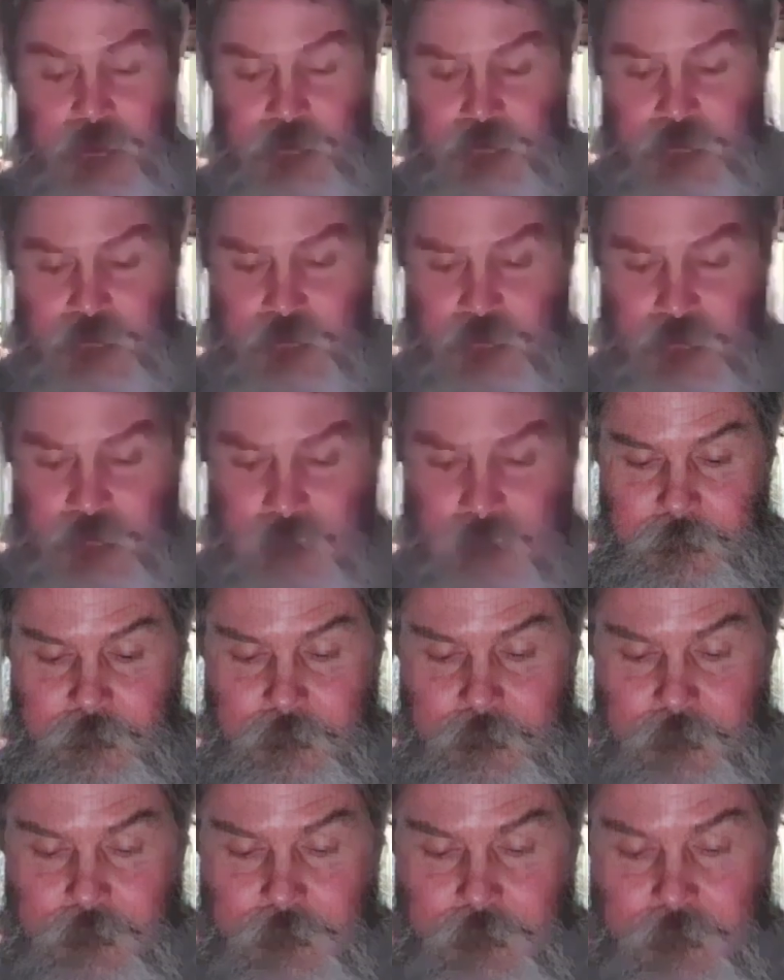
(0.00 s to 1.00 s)
from not being
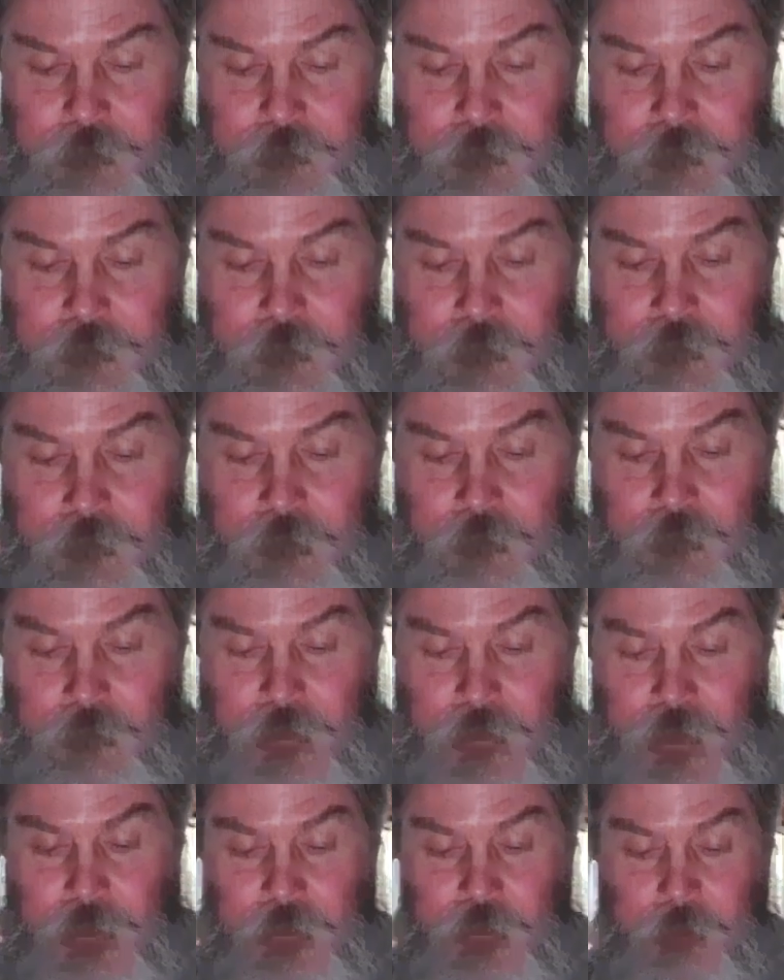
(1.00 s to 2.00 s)
righteous,
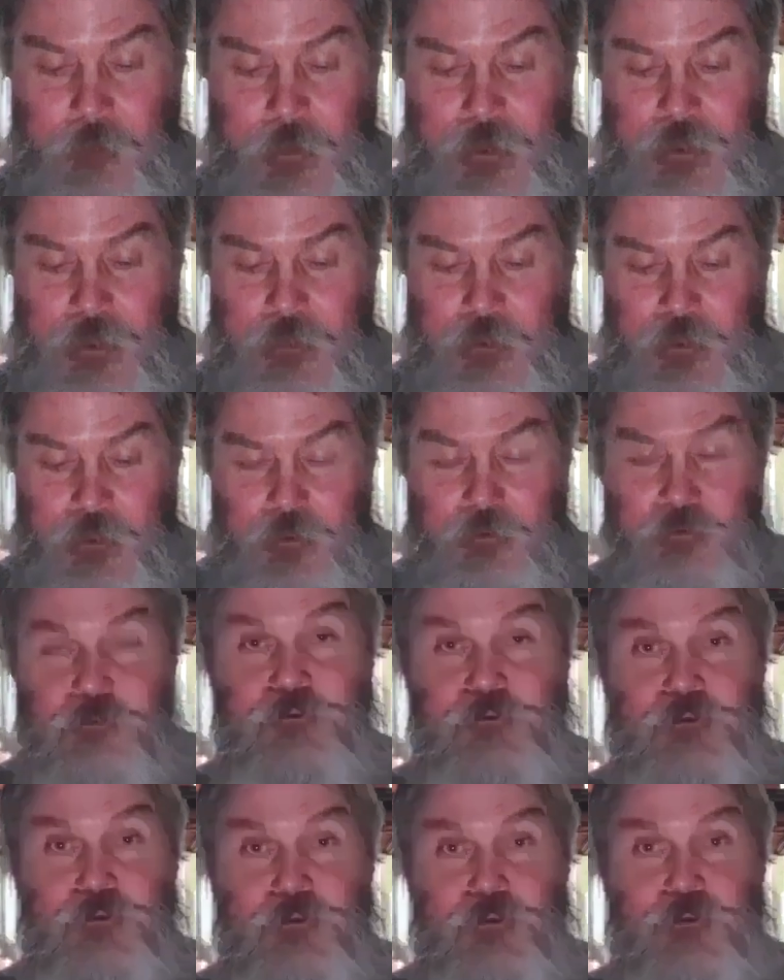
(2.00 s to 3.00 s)

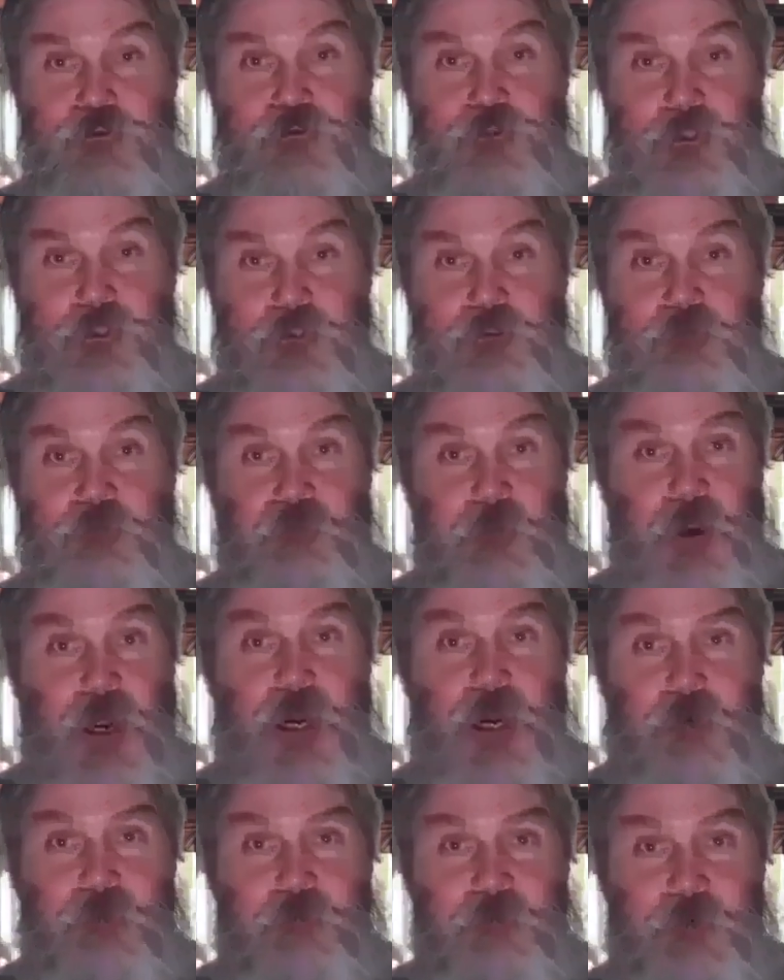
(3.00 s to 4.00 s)
and the man goes
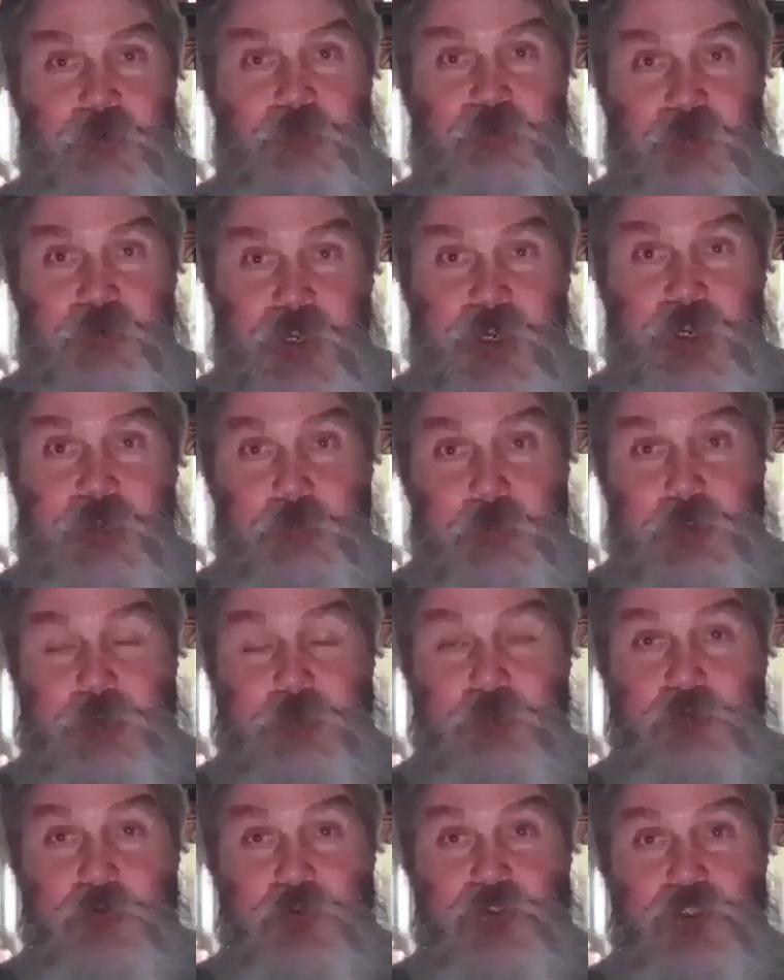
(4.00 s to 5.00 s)
through this
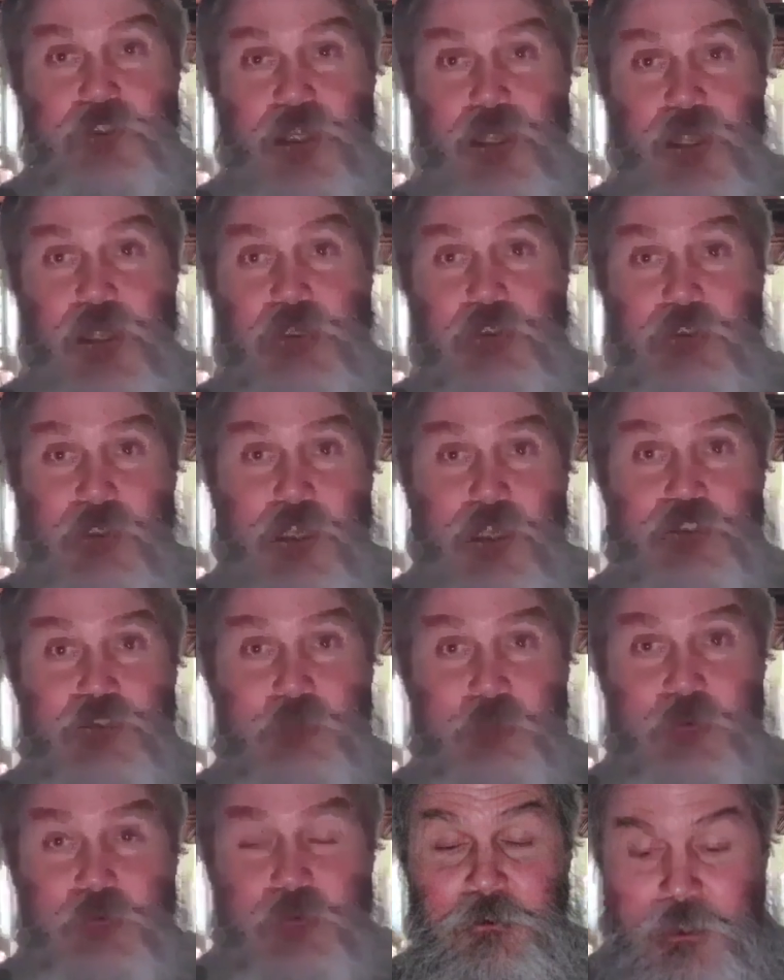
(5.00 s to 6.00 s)
fire of refinement
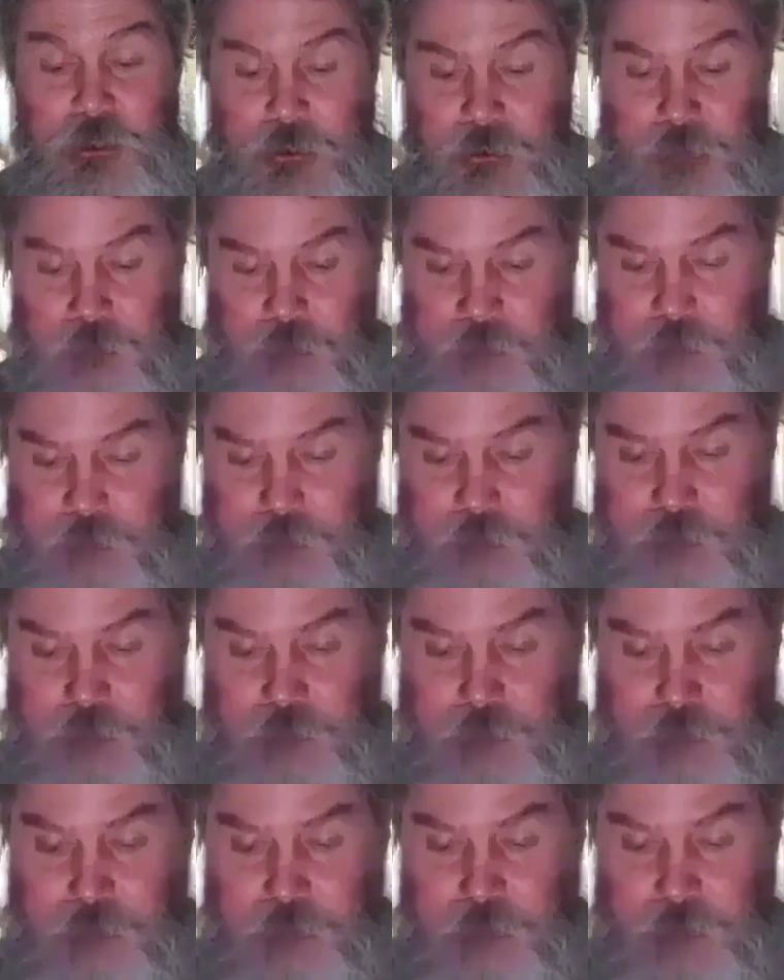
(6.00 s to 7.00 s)
with God, God's
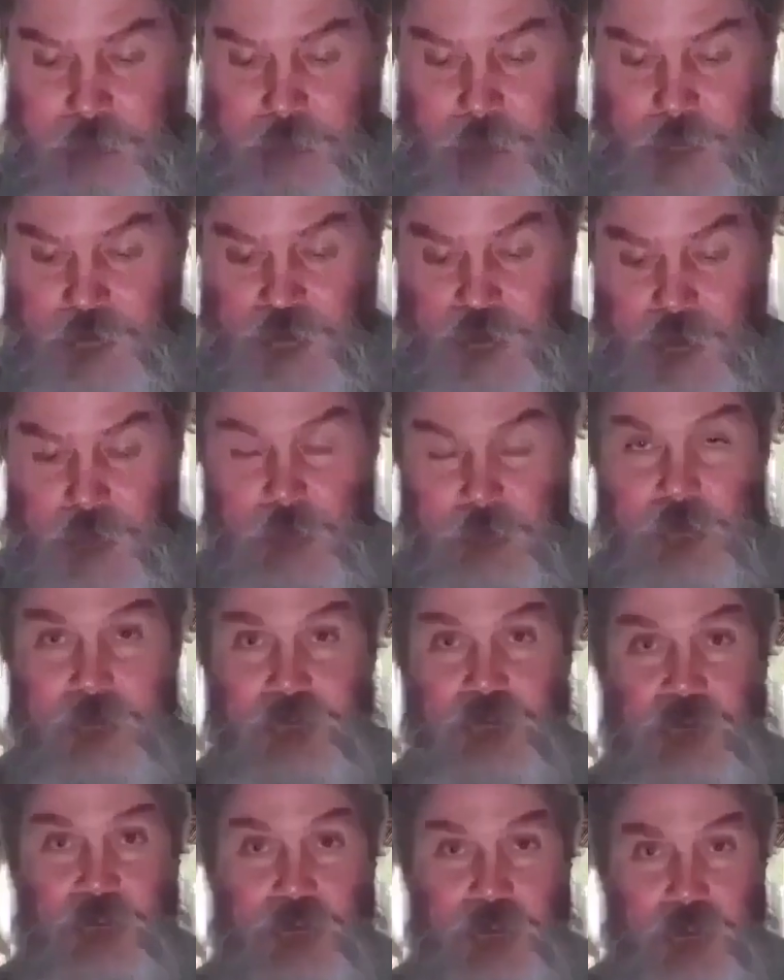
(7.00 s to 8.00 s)
boot camp,
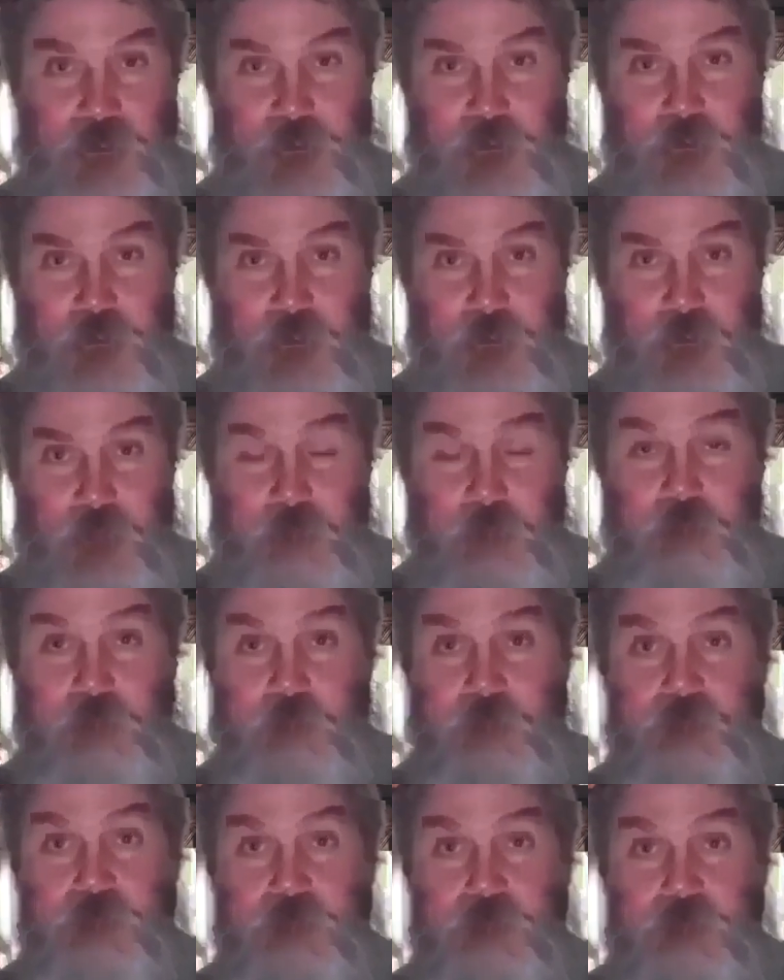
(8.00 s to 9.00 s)
which I
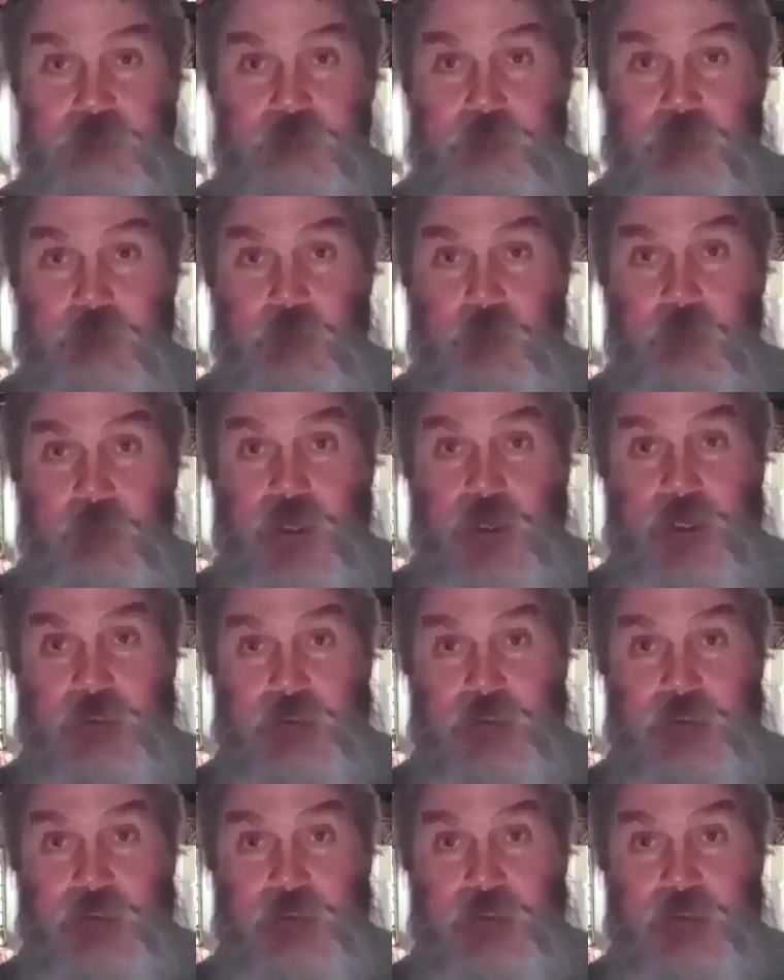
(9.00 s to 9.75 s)
mentioned in um,